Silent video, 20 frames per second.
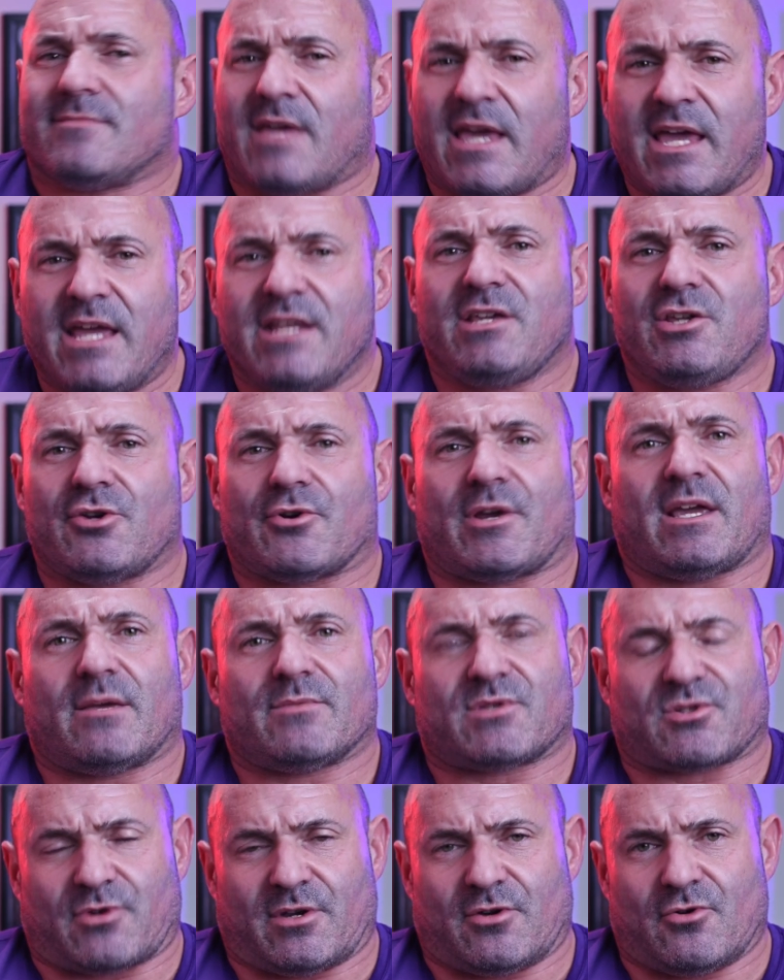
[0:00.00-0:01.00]
hitting your
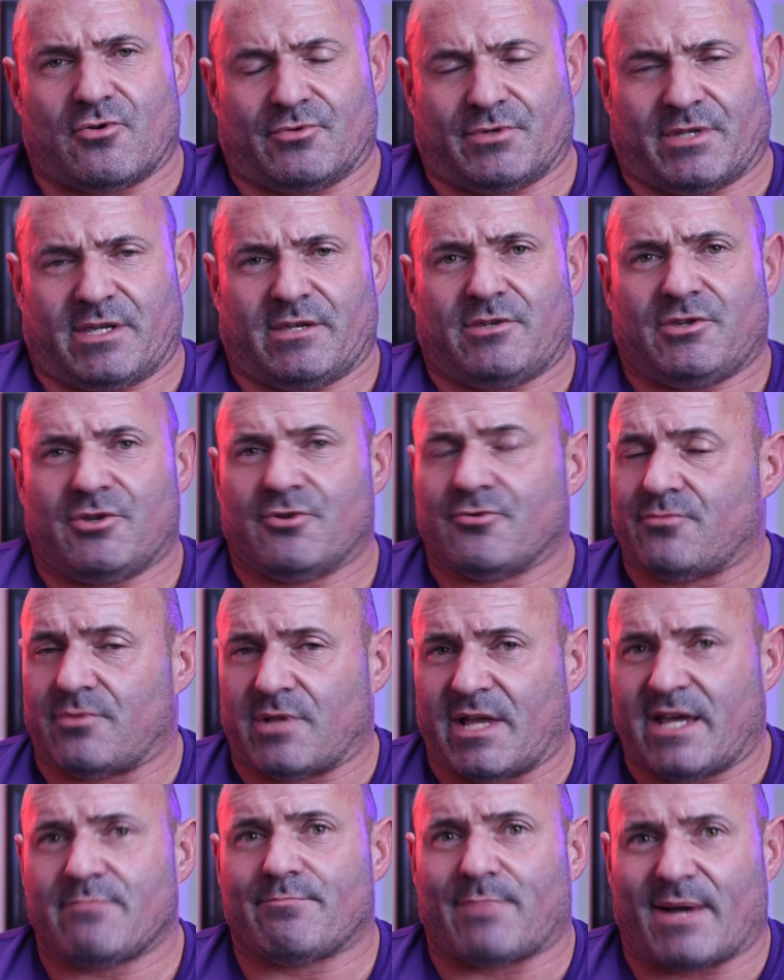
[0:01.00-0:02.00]
hamstring only, your
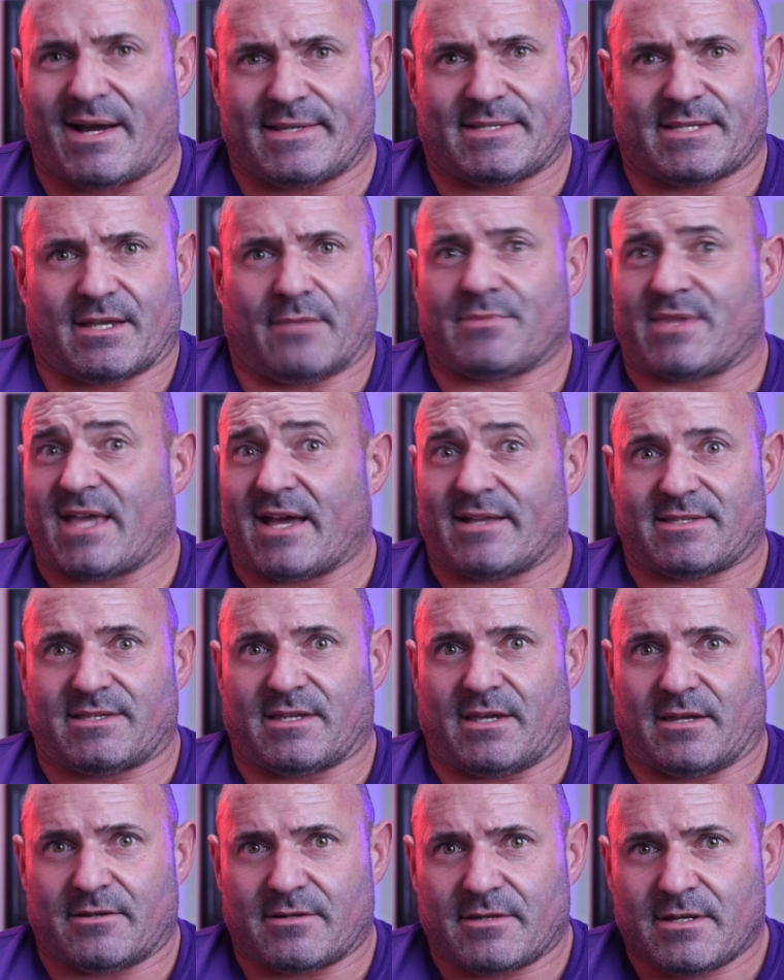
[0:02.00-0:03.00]
leg bicep.
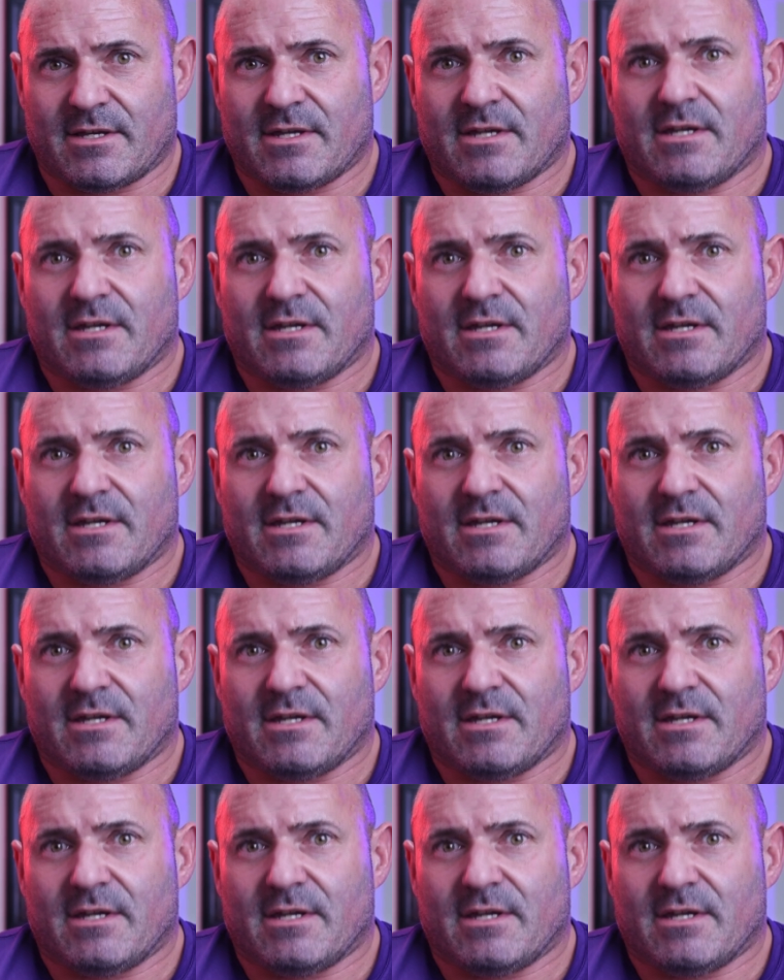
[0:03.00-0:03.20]
That's it.